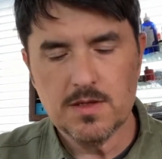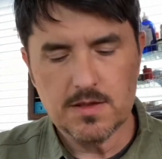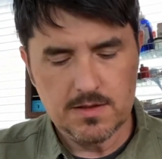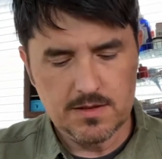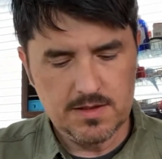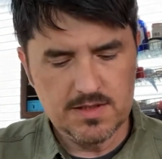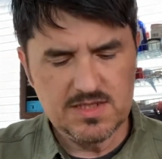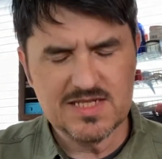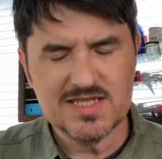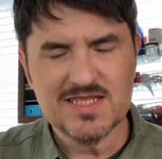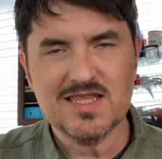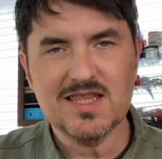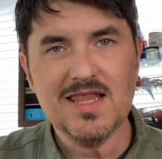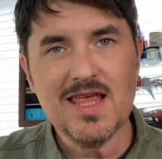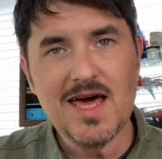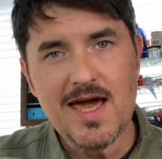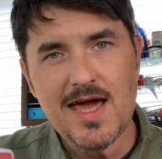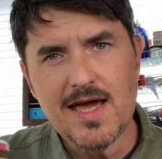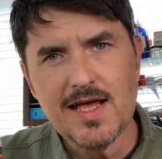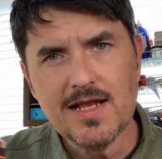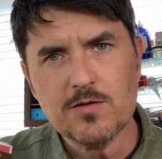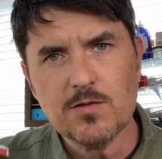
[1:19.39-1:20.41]
This is
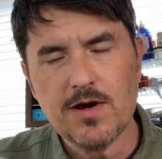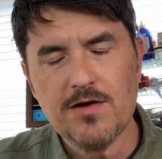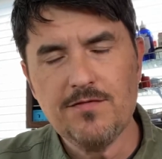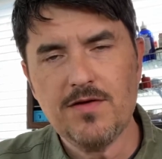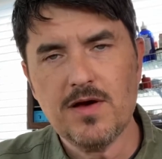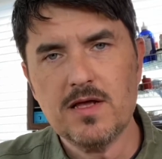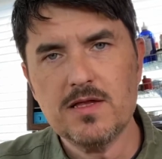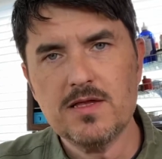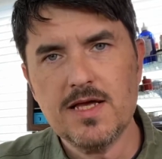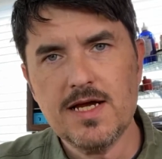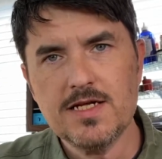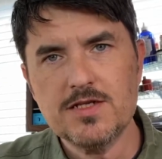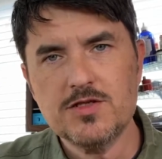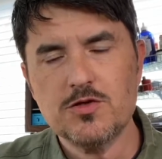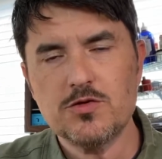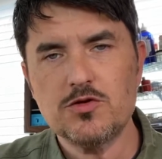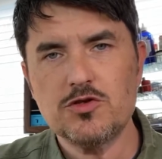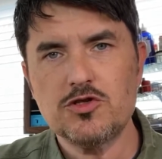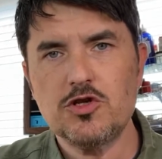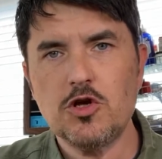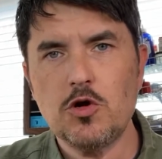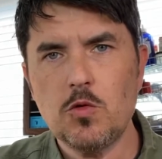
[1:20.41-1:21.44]
lead, graphite lead, so
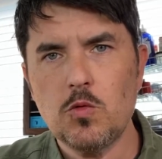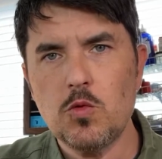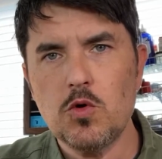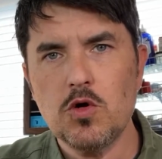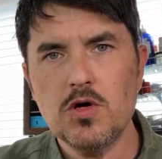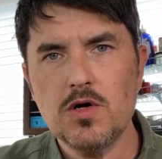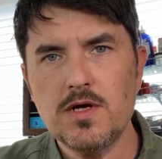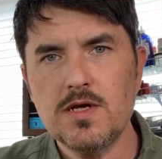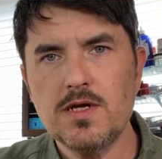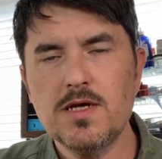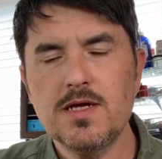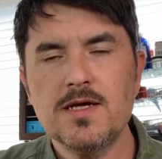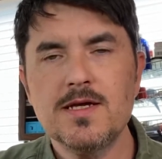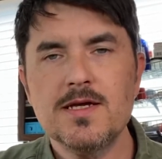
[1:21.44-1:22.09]
there's no wood.